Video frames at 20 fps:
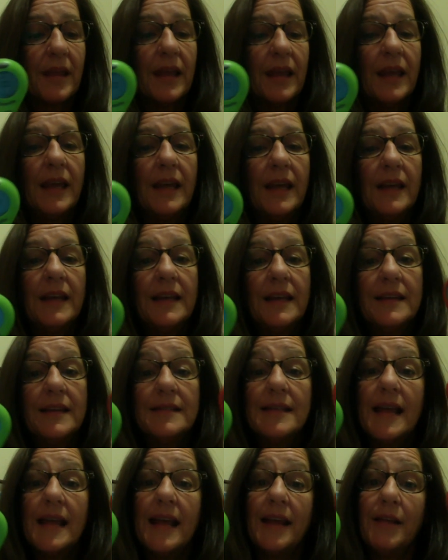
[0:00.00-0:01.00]
It is
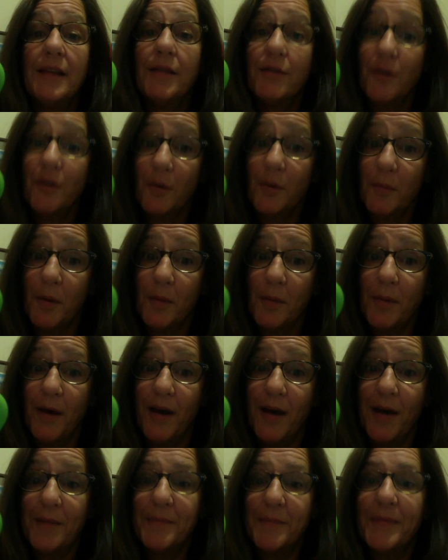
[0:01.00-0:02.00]
a
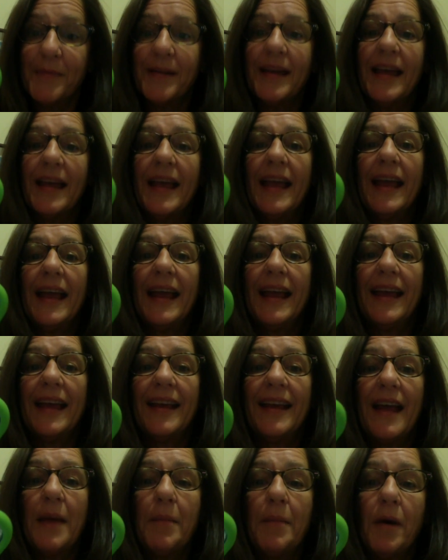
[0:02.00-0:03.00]
ThermoPop. And
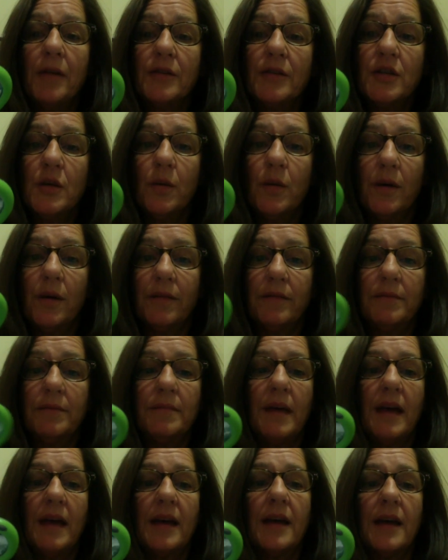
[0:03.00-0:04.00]
I bought two of them.
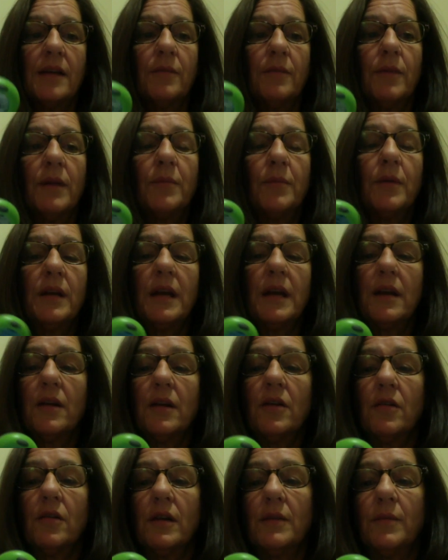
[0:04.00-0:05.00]
I got a red one and a
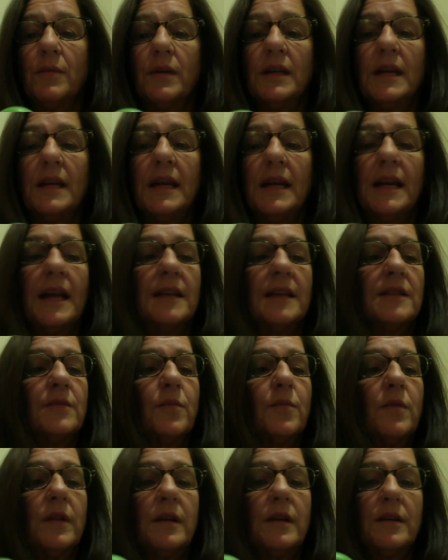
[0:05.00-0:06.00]
green one. And I just
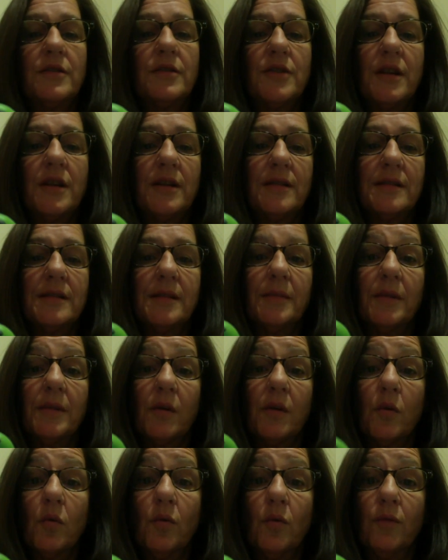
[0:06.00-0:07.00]
wanted to show you some of the
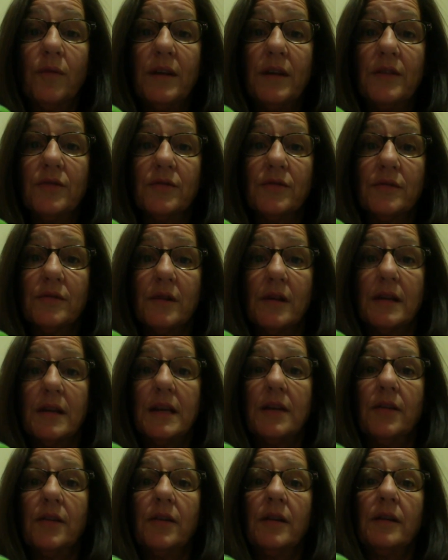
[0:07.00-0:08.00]
cool features on
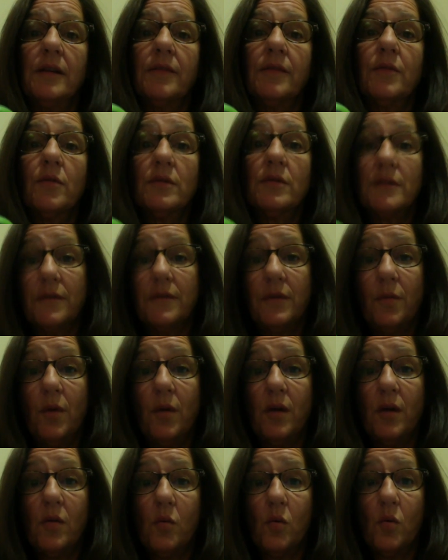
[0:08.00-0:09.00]
here. And of course, if you want
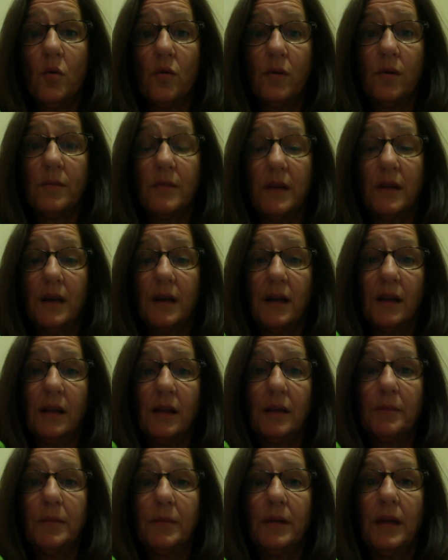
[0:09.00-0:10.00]
to order them, you can
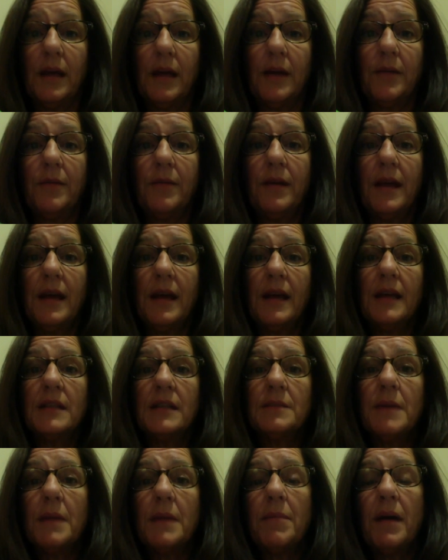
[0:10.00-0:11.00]
click below. It's
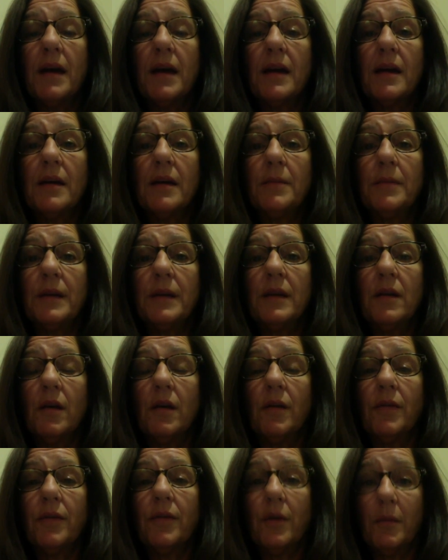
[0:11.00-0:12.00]
made by a company
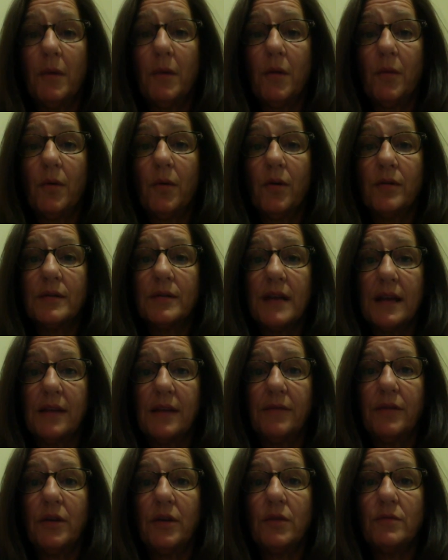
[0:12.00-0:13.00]
called ThermoWorks out of
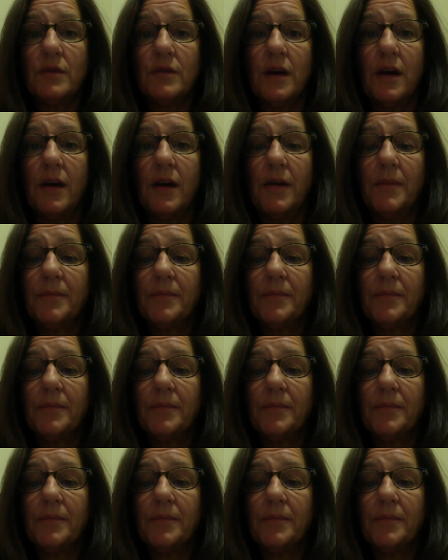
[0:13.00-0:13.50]
Utah.